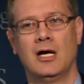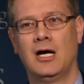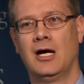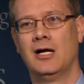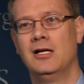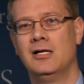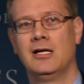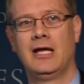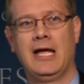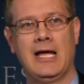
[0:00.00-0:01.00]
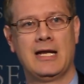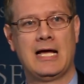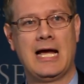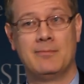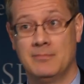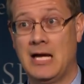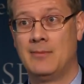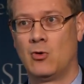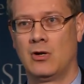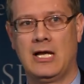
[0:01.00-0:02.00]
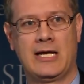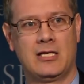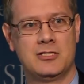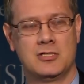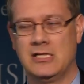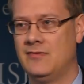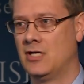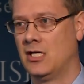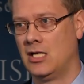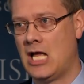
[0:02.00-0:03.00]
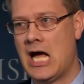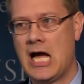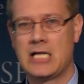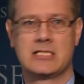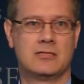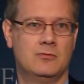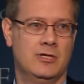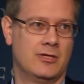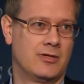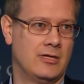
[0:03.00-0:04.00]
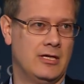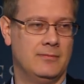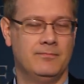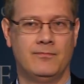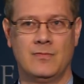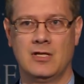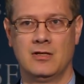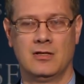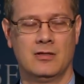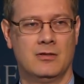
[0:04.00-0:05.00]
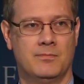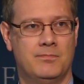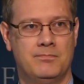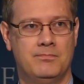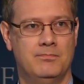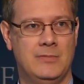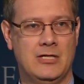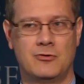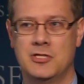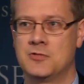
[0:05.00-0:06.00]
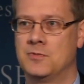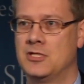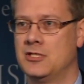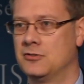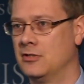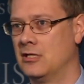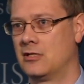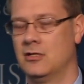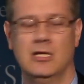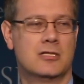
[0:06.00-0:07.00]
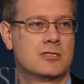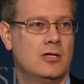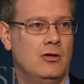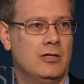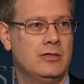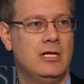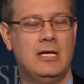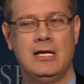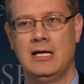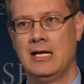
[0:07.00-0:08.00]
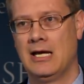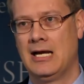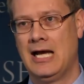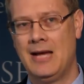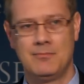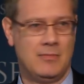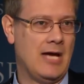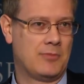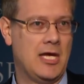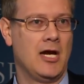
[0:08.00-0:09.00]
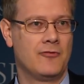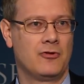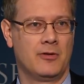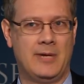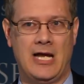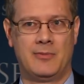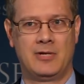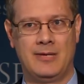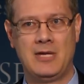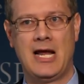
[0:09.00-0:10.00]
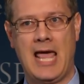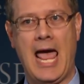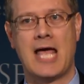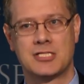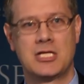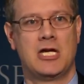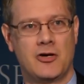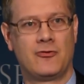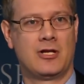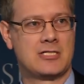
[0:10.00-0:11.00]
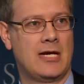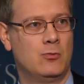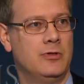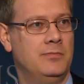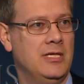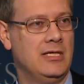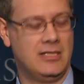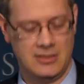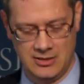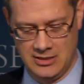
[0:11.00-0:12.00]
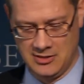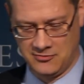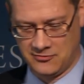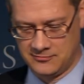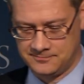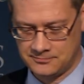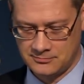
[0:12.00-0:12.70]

Uh, and I'm, I'm, more likely to leave it unlocked with um, uh, the increased potential that it could get stolen. I'm, I'm careful about it, but I'm not as careful as I would be if